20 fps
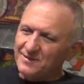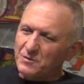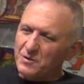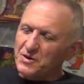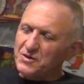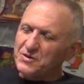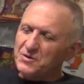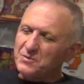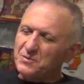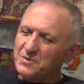
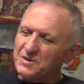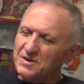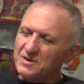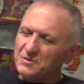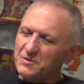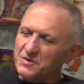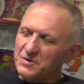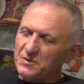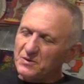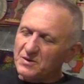where you
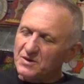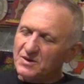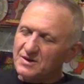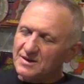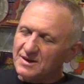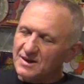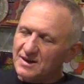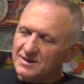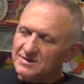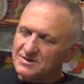were when you
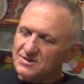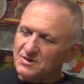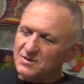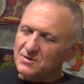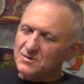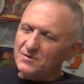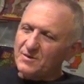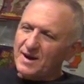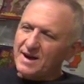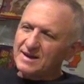heard a
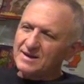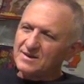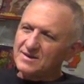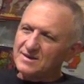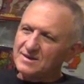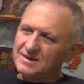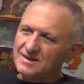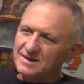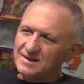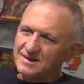certain
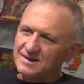record.